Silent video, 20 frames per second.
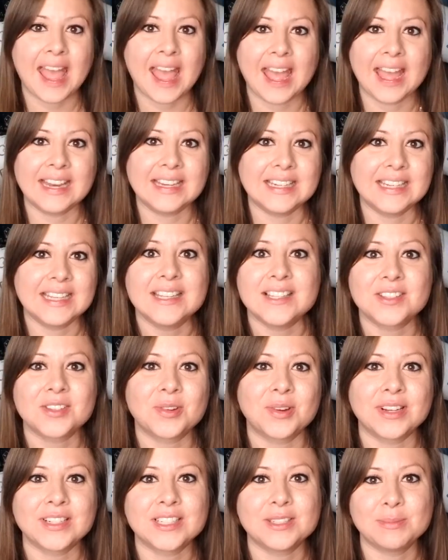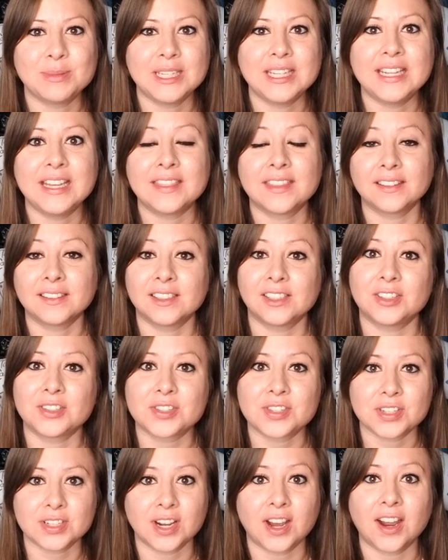And he's going to be the little
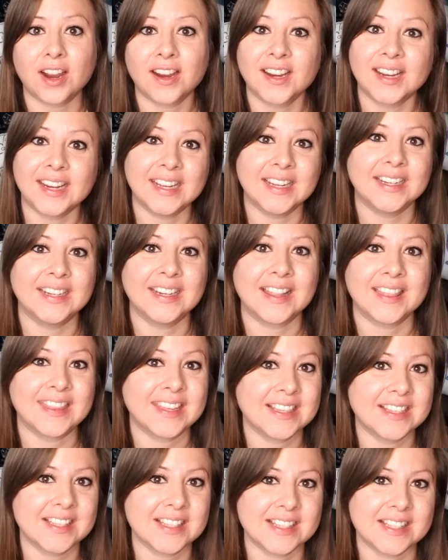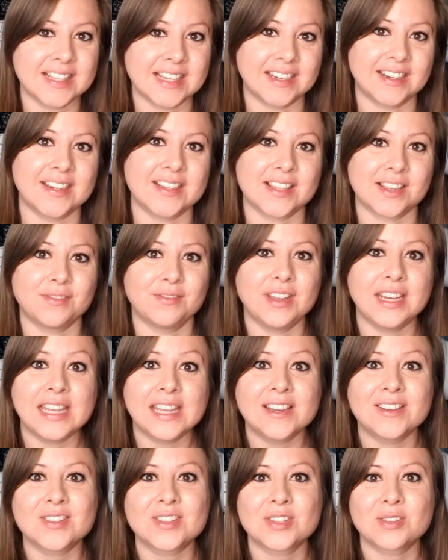star in this series of videos,